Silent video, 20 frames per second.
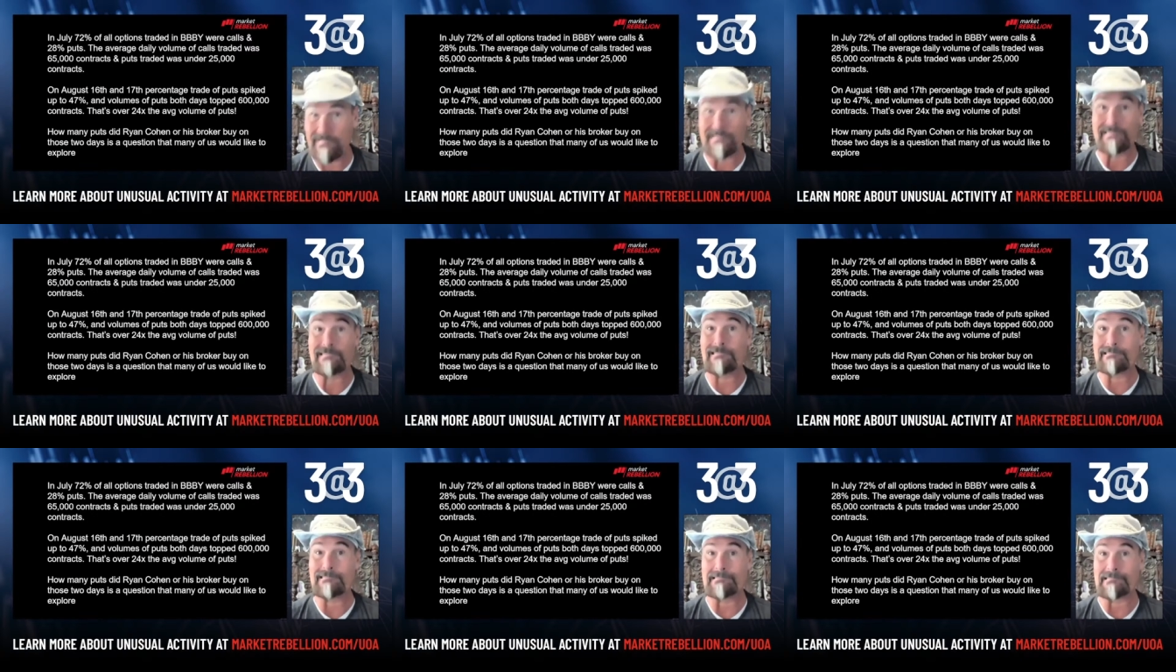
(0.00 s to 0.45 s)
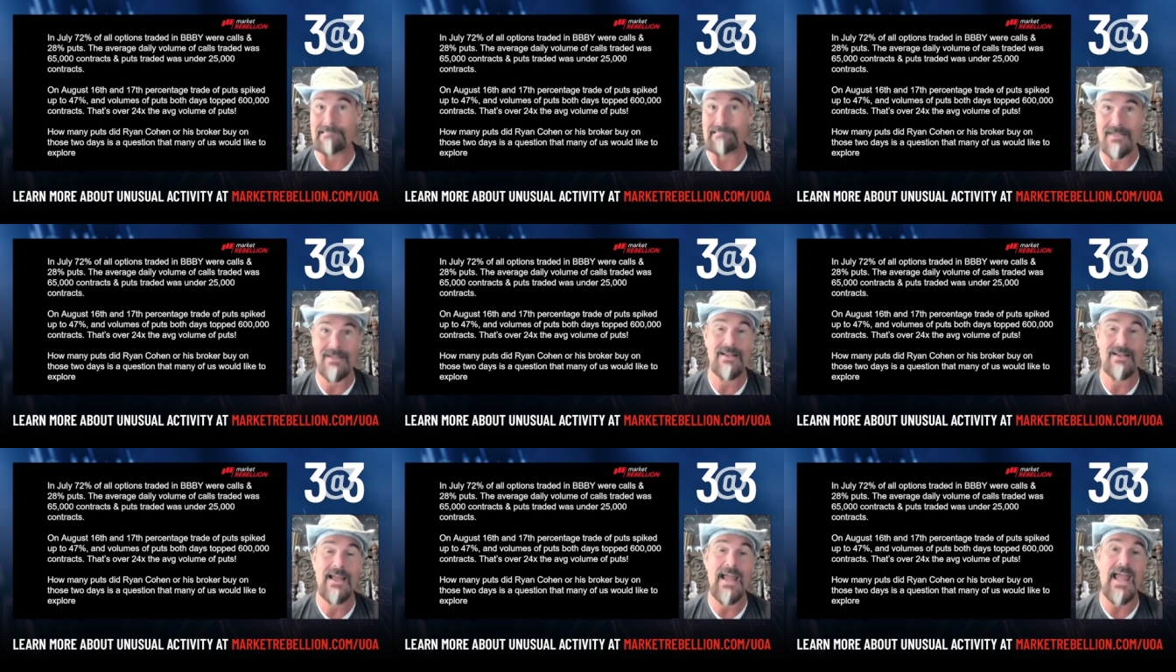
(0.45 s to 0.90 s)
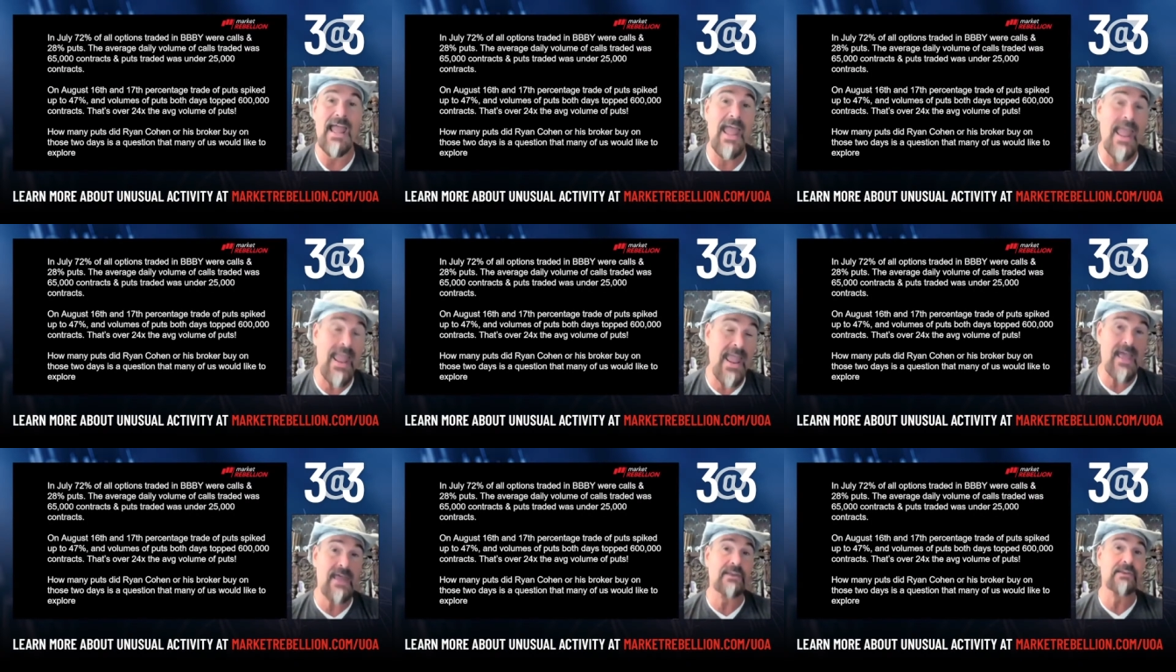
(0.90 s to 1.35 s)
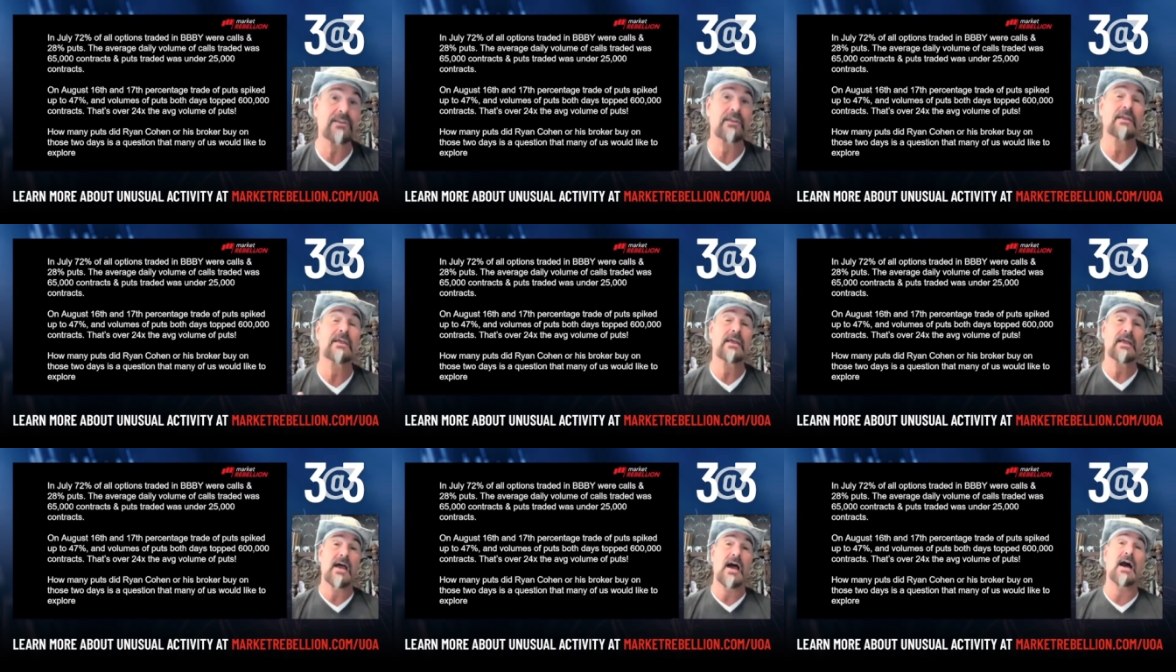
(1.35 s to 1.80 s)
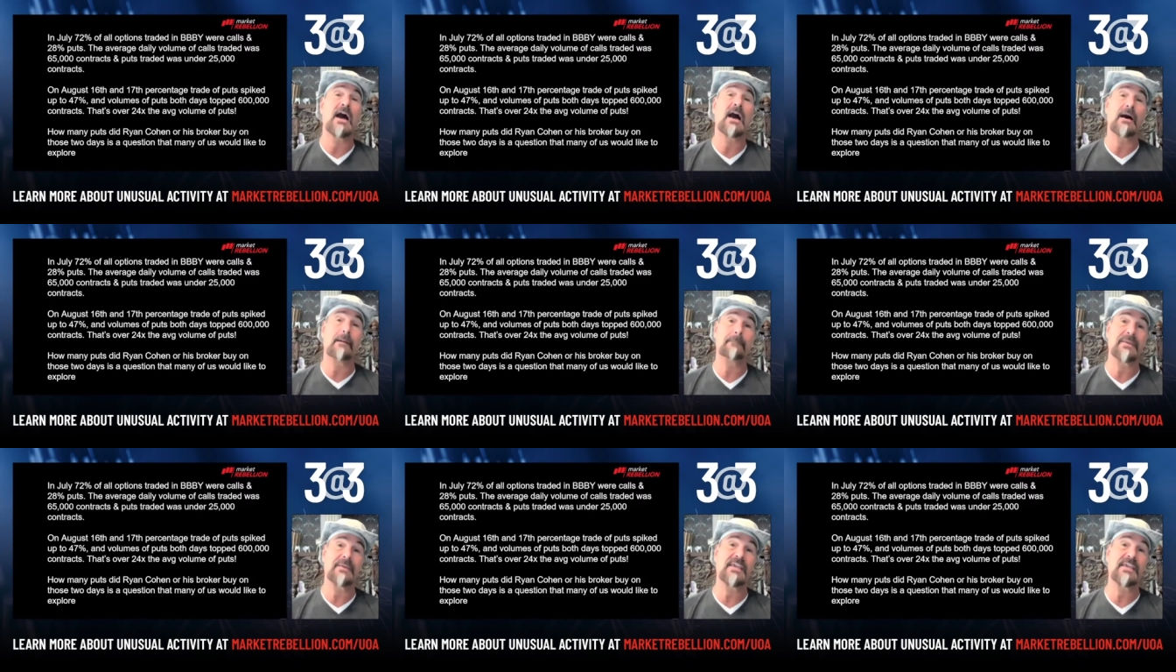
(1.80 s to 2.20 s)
Oh, and um,